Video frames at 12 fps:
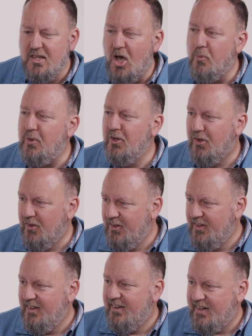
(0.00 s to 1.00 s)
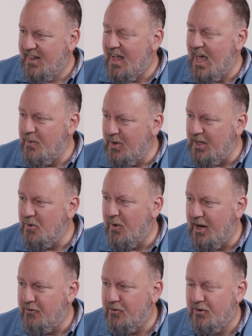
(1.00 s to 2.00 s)
uphill climb
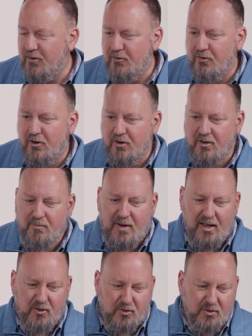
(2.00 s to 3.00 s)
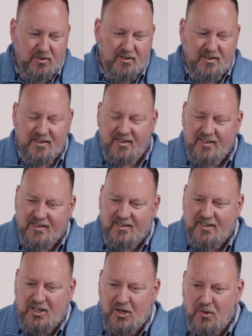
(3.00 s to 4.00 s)
anyway for my little,
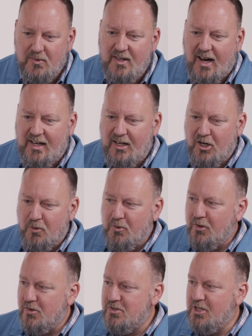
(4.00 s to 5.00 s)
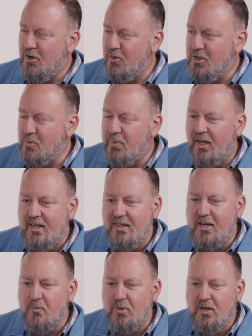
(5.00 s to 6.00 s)
tiny Arab girls to go play
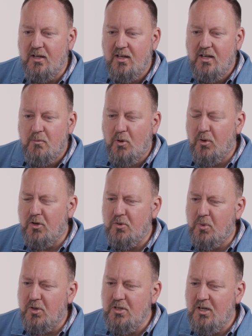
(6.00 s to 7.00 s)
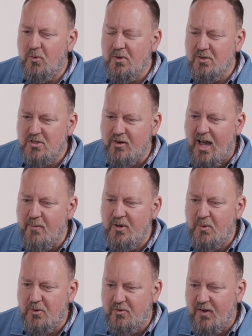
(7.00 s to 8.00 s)
them. But we're we were scrapping
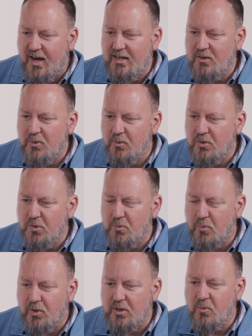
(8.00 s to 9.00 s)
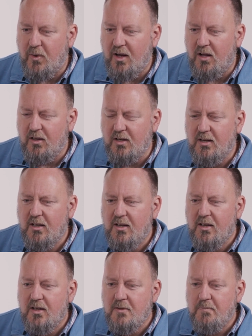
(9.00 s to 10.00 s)
and we were fighting and we were doing pretty well. And
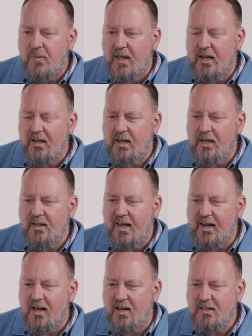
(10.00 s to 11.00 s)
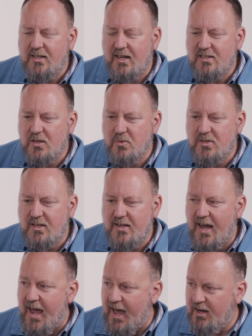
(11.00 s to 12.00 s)
in that context, there was a
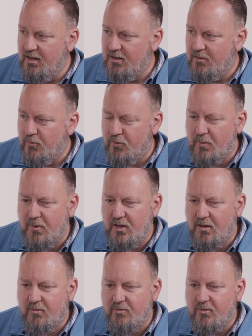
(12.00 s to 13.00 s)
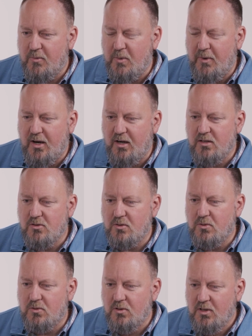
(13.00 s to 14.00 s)
dad from the American
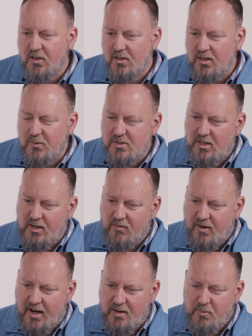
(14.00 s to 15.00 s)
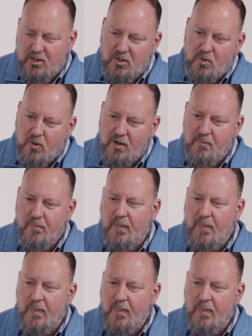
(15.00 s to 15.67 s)
school that was sitting right in midcourt.